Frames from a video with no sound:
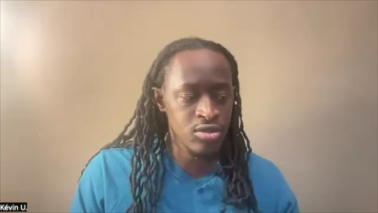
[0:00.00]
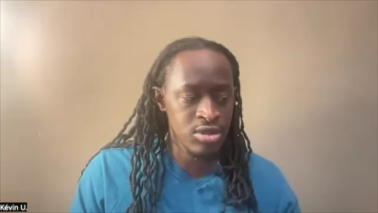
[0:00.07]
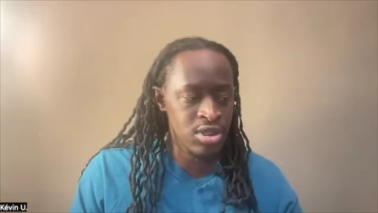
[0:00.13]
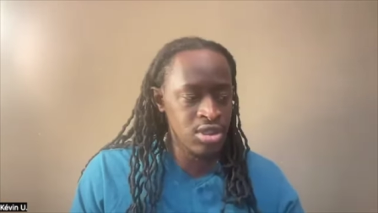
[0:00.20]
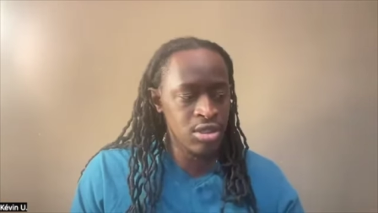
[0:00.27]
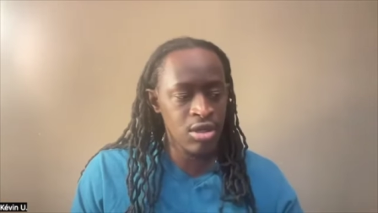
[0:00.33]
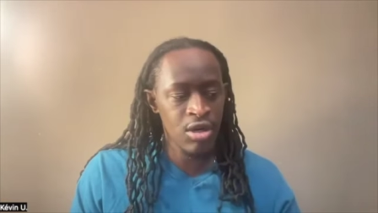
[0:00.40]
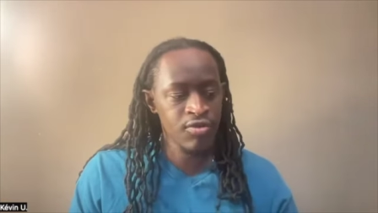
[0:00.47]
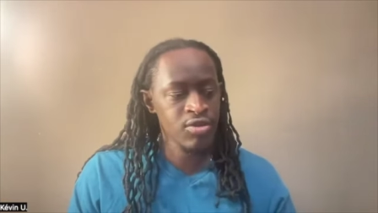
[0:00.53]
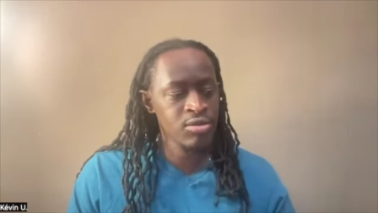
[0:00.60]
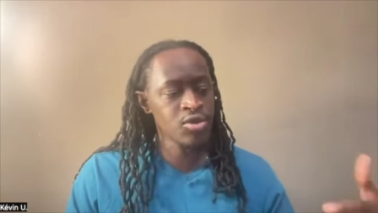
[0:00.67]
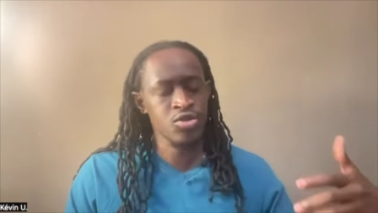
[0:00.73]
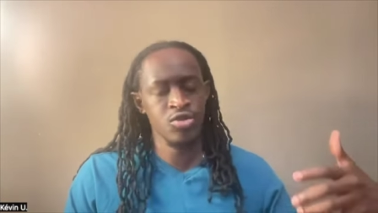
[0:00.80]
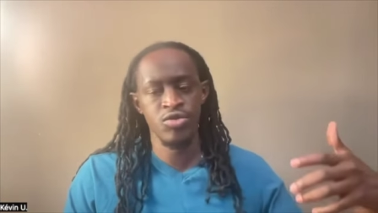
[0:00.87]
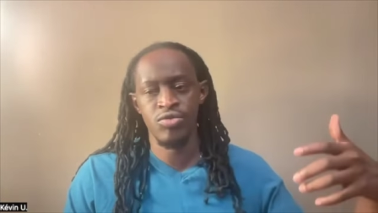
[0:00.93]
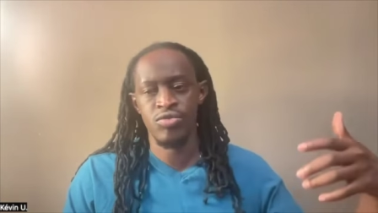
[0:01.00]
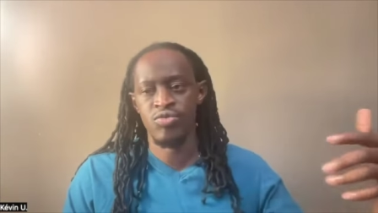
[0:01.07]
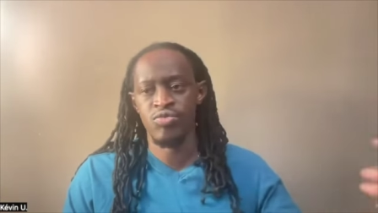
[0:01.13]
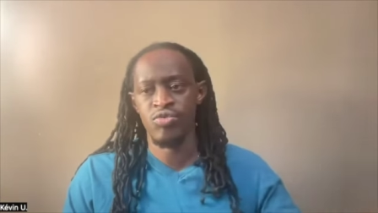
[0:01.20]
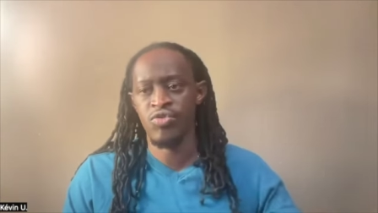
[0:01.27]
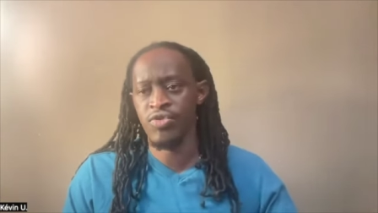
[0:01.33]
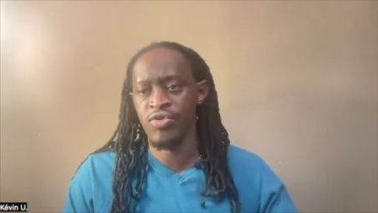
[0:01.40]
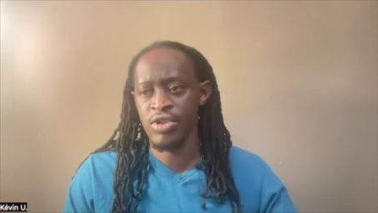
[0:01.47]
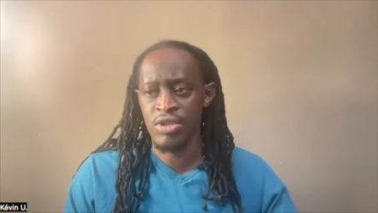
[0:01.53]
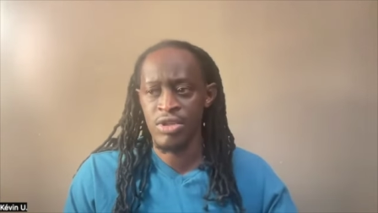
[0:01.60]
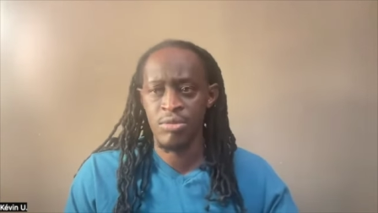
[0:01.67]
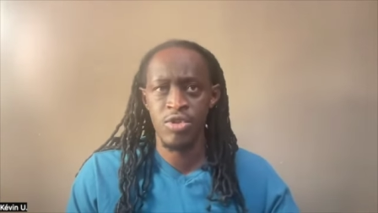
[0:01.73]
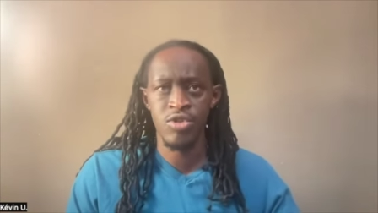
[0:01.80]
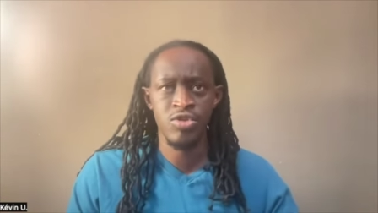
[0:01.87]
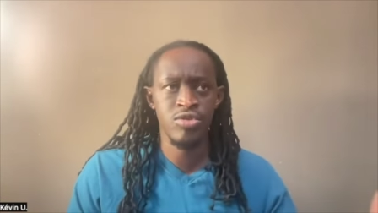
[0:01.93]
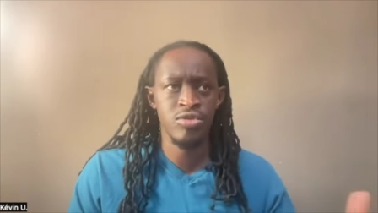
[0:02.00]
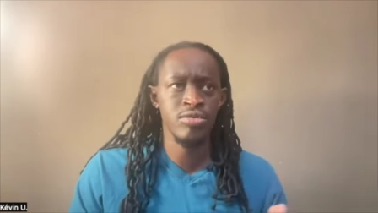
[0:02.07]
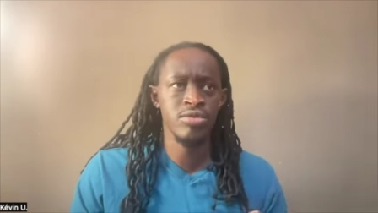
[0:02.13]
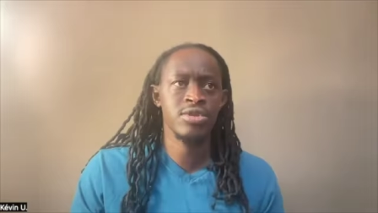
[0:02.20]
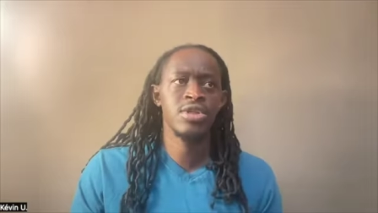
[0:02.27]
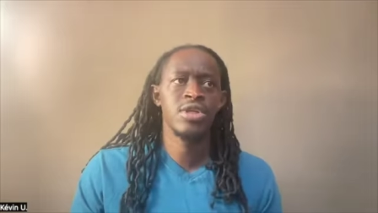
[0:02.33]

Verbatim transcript: like golf commercials, roofing commercials,